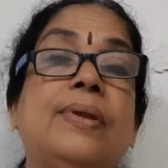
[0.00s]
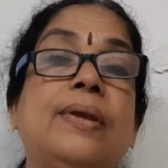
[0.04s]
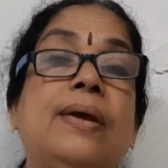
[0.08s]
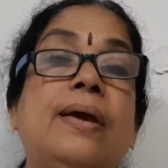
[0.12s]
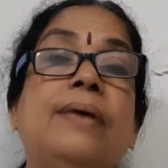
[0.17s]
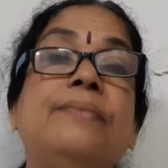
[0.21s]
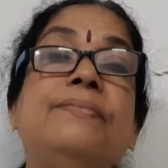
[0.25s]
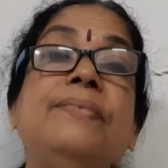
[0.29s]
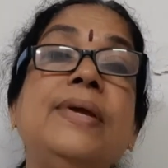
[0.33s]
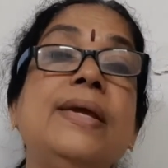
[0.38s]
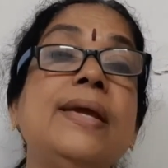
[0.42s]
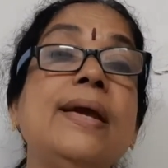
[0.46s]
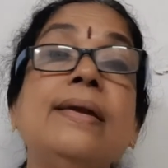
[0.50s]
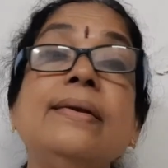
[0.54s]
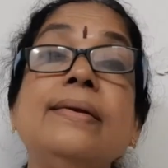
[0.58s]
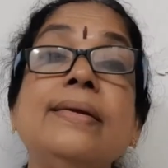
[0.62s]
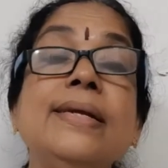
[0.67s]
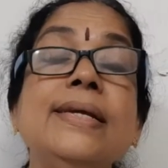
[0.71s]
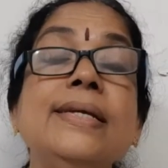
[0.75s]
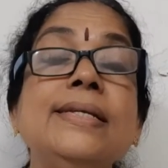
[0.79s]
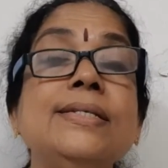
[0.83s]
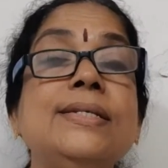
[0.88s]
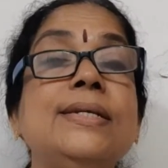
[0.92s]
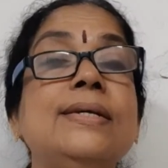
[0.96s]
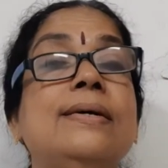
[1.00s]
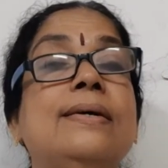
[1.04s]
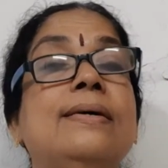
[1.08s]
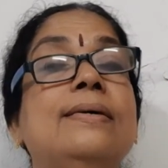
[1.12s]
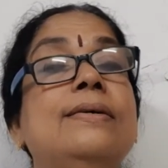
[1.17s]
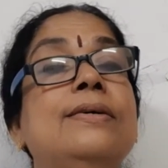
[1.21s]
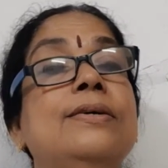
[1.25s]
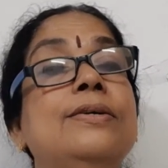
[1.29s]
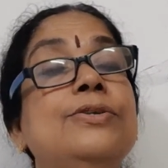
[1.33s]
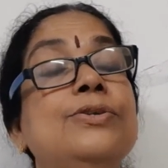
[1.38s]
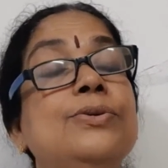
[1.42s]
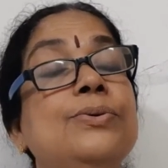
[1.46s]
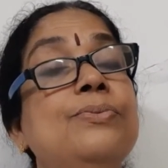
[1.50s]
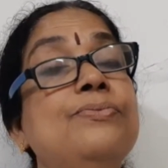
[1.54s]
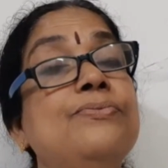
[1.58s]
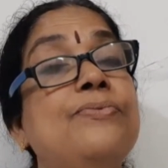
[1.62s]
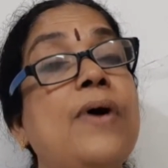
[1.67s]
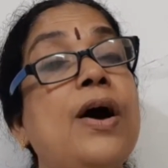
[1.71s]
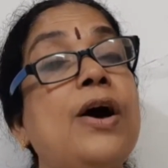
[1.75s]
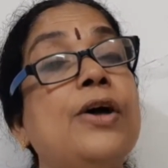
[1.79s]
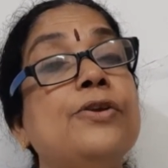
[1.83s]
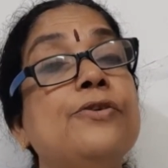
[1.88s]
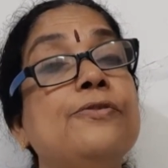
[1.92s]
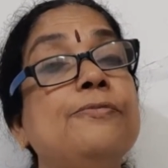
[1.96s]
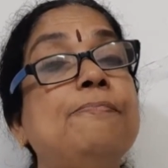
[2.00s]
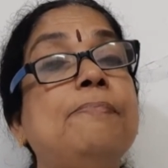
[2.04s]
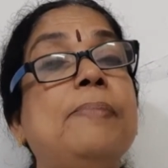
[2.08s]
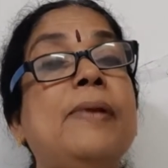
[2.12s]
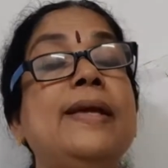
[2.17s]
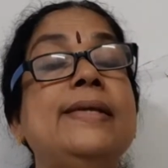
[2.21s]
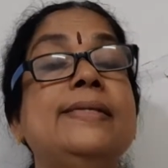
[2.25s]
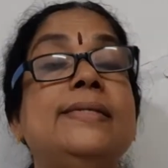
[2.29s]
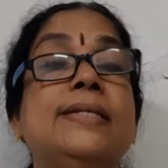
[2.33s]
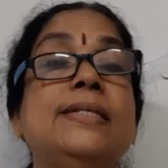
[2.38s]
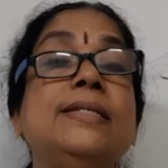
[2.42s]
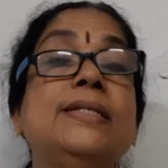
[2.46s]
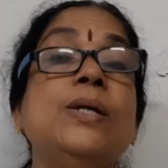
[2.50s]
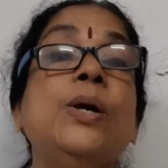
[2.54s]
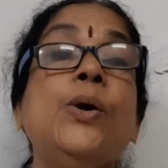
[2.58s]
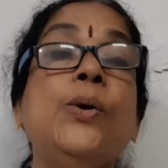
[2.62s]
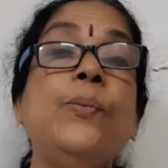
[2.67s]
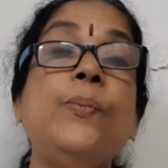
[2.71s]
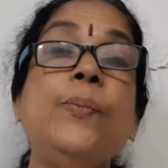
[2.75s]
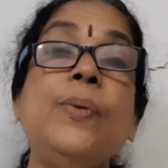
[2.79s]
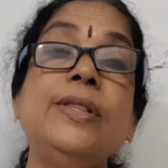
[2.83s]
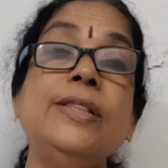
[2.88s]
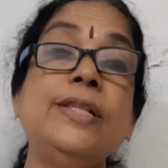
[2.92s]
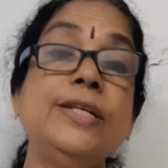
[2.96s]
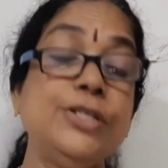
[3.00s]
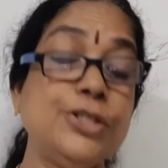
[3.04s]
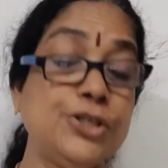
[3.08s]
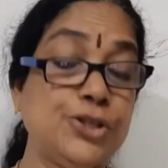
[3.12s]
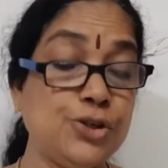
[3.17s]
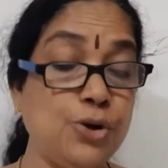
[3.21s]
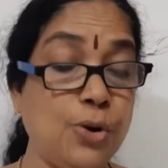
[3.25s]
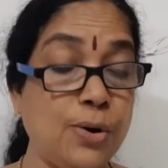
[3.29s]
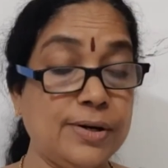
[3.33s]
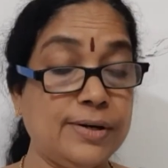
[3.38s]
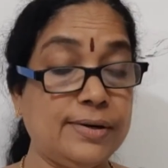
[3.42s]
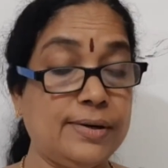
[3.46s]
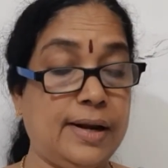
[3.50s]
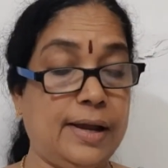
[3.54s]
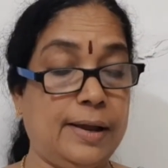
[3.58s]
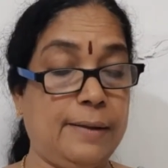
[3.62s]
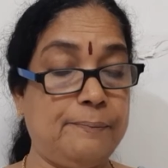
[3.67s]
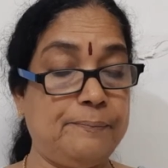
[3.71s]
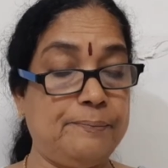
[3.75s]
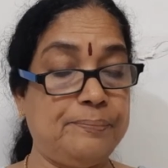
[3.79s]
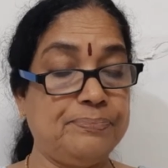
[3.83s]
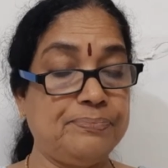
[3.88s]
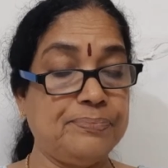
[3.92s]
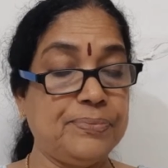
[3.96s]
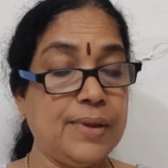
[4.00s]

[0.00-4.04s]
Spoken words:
We can reach to far-off places within short time.